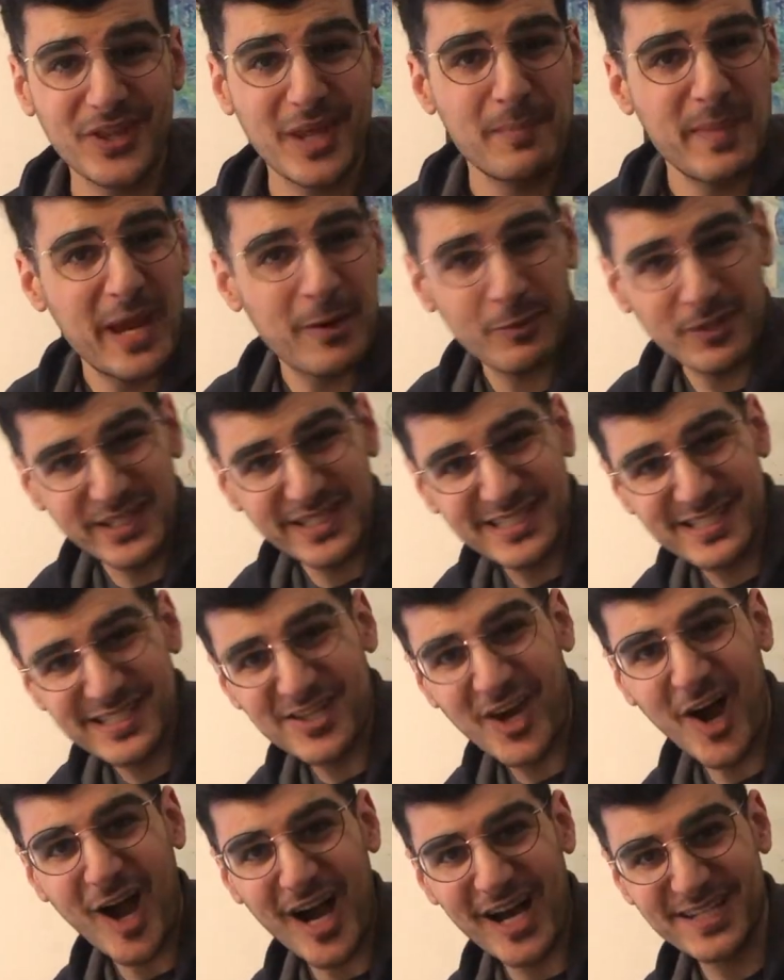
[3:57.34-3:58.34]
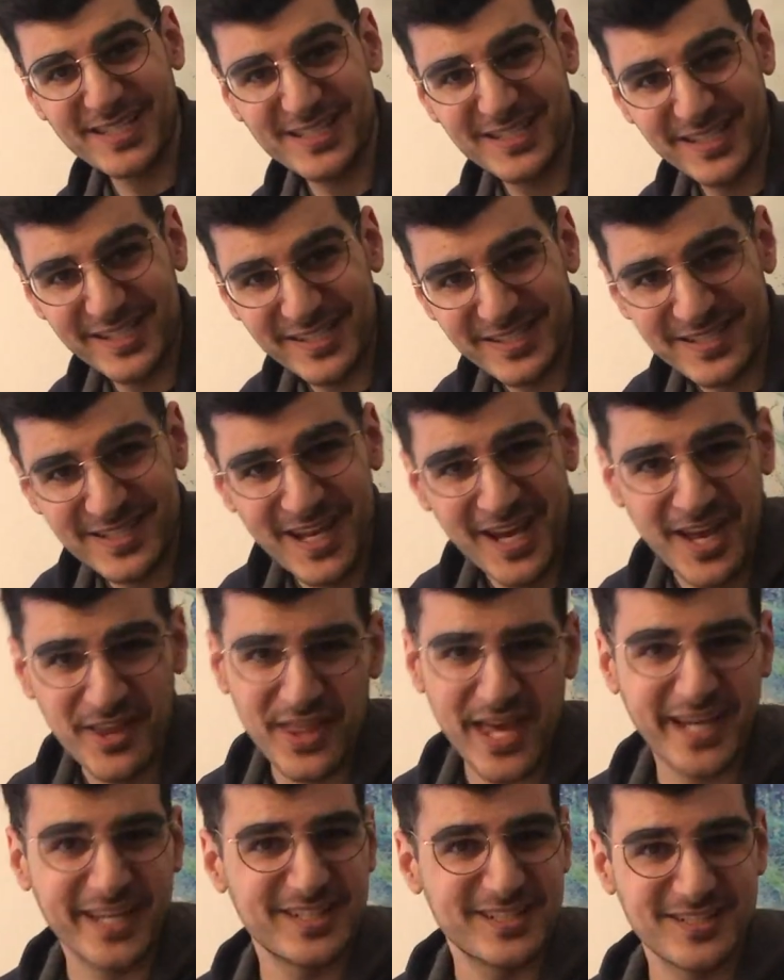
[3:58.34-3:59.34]
they may release toxins
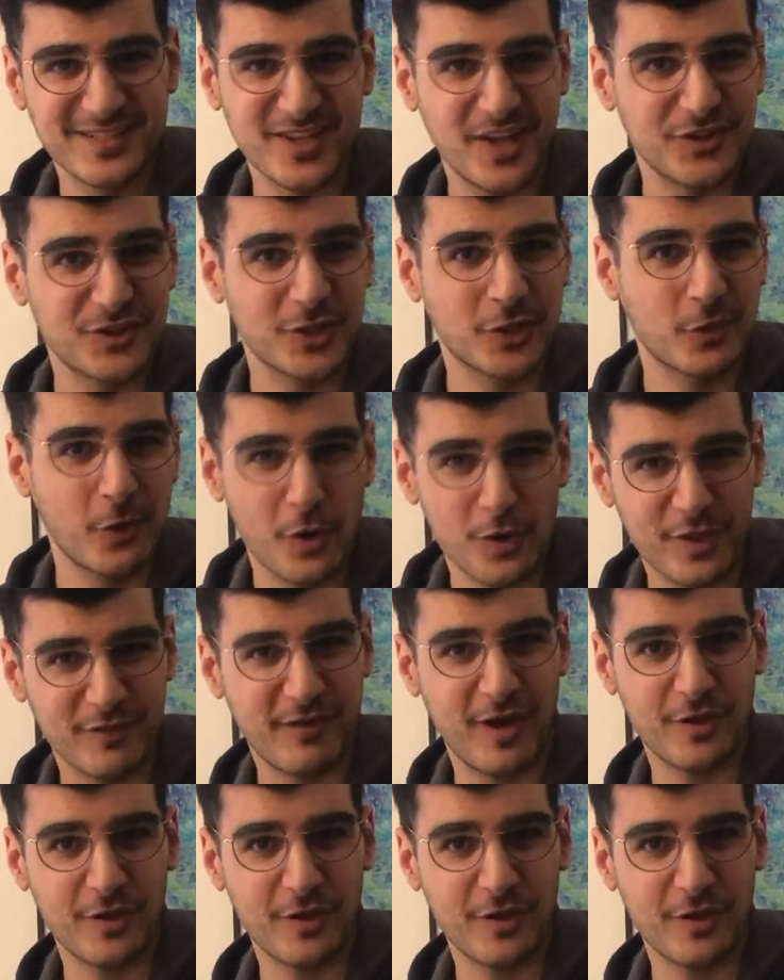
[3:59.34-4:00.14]
that can stunt the growth of